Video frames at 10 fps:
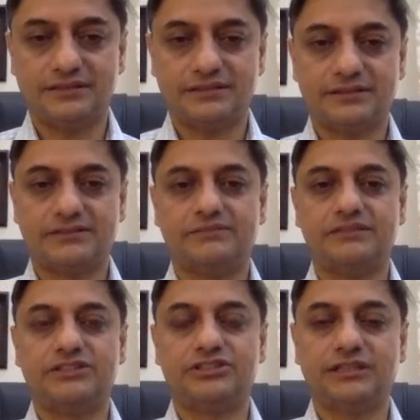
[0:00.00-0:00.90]

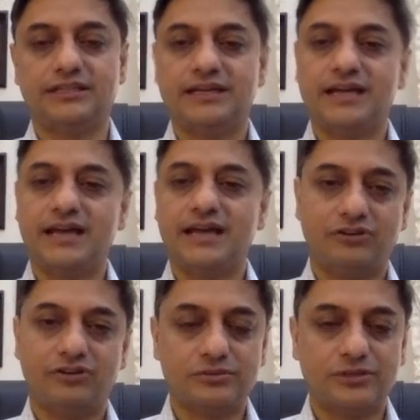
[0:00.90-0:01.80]
system initially
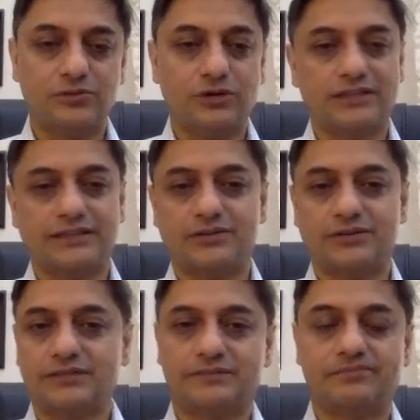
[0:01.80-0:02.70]
have also been worked
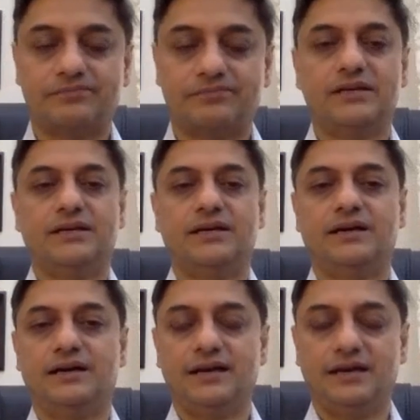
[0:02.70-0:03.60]
out
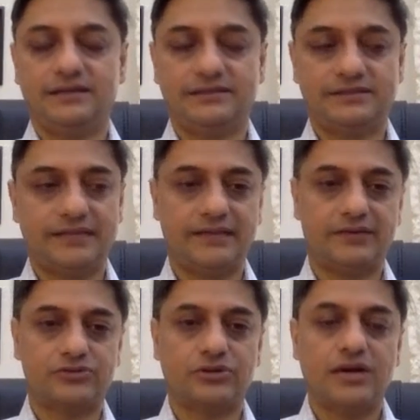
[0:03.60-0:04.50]
and taken
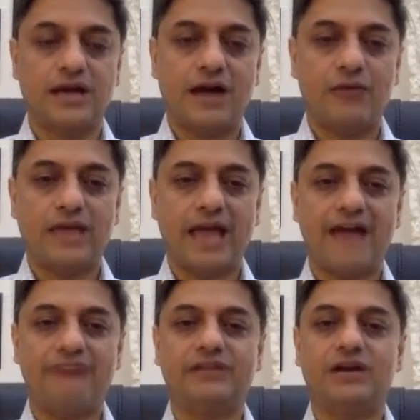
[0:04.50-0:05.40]
up. So we
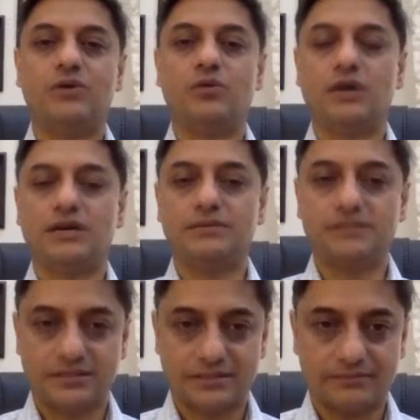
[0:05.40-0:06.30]
have now a
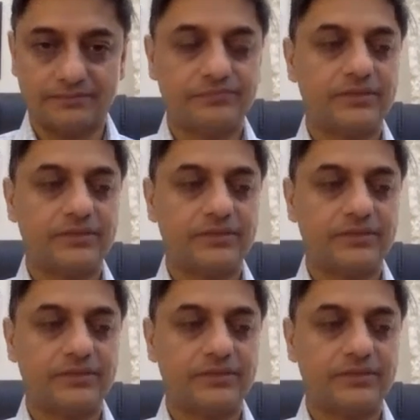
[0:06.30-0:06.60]
workable system,